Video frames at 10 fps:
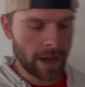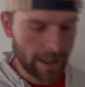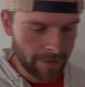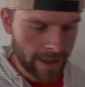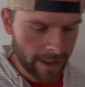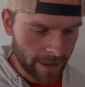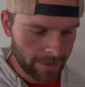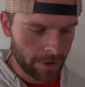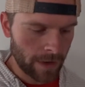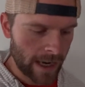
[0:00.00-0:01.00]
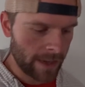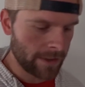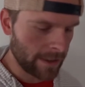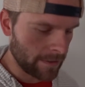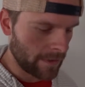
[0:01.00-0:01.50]
elevated off the
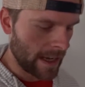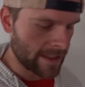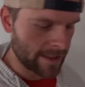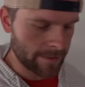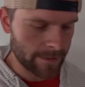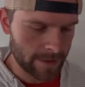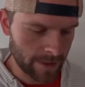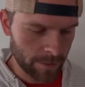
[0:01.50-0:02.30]
ground and you've got some